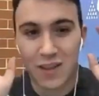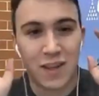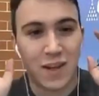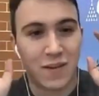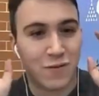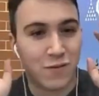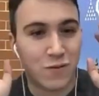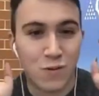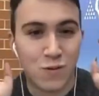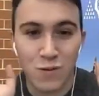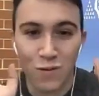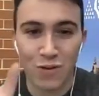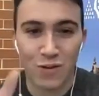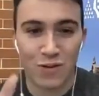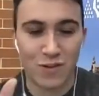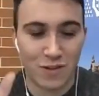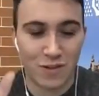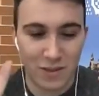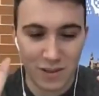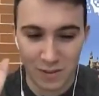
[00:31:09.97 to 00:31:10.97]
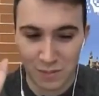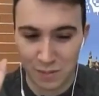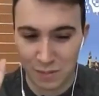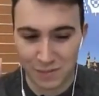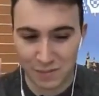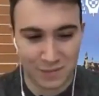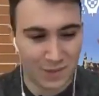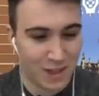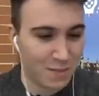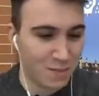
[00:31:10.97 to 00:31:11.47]
The full core,
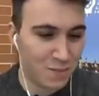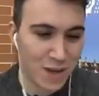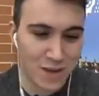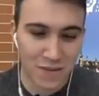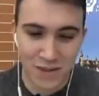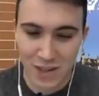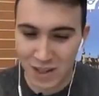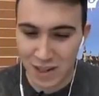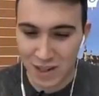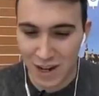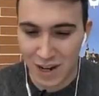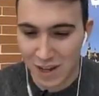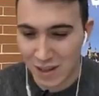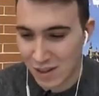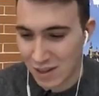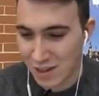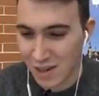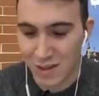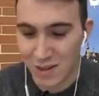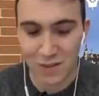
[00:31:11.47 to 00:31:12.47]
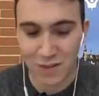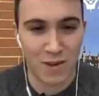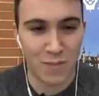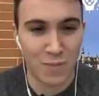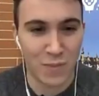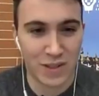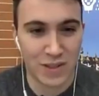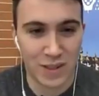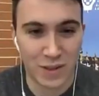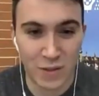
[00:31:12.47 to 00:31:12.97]
maybe the
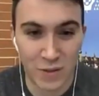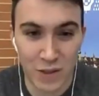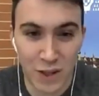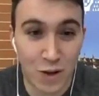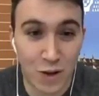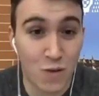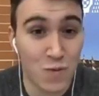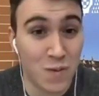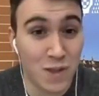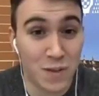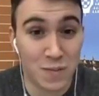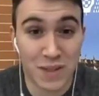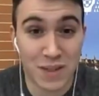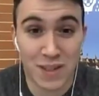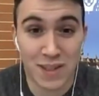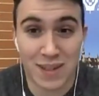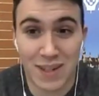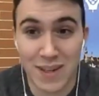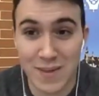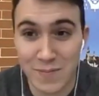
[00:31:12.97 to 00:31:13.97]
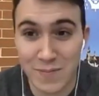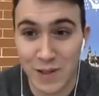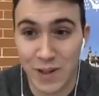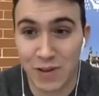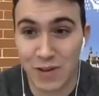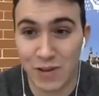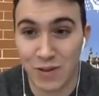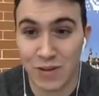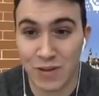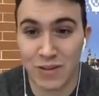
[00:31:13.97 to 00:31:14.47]
90-95% of the code must be the same,
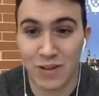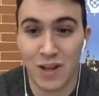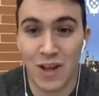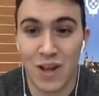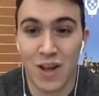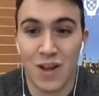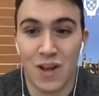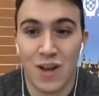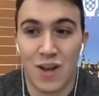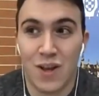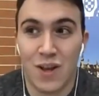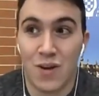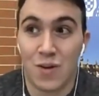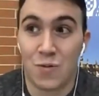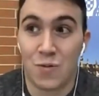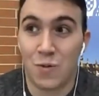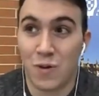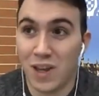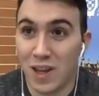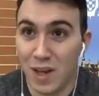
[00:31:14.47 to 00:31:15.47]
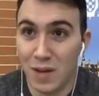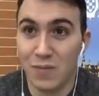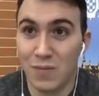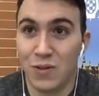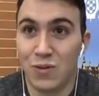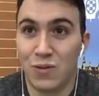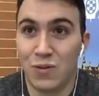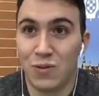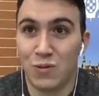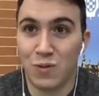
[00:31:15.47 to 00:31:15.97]
because we aim
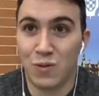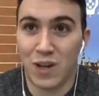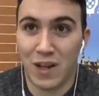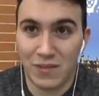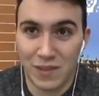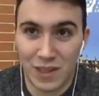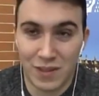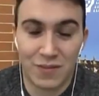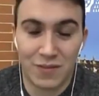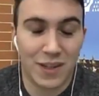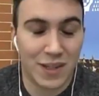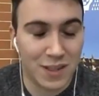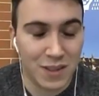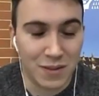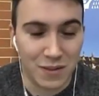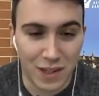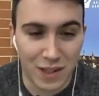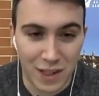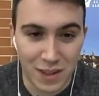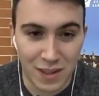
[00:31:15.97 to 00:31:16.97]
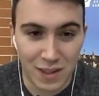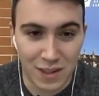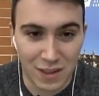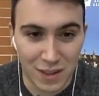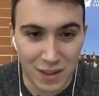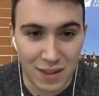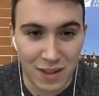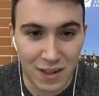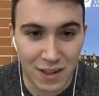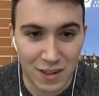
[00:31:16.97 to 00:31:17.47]
to have that flexibility in
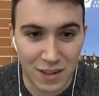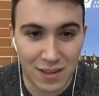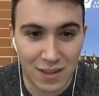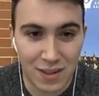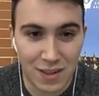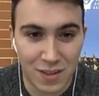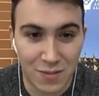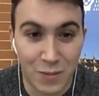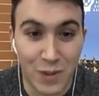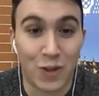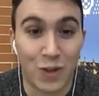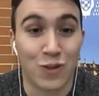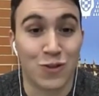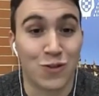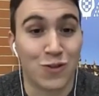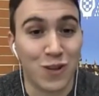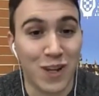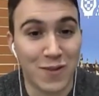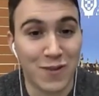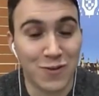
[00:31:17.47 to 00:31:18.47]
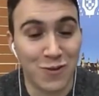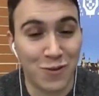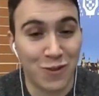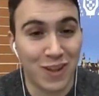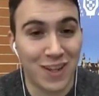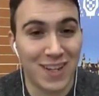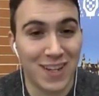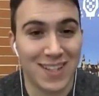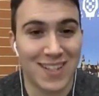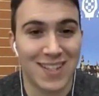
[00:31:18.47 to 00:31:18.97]
this case. Mm-hmm. Because you have to
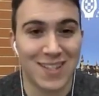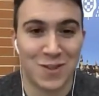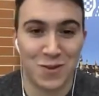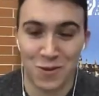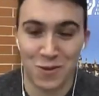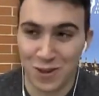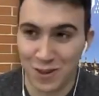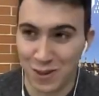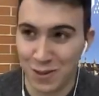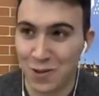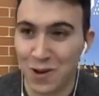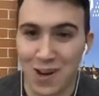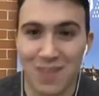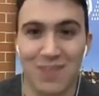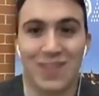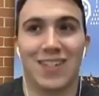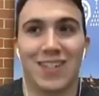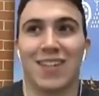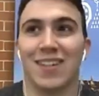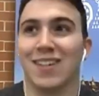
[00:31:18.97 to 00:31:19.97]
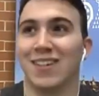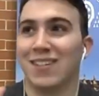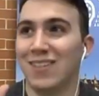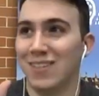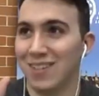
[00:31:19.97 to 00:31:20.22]
think, you have said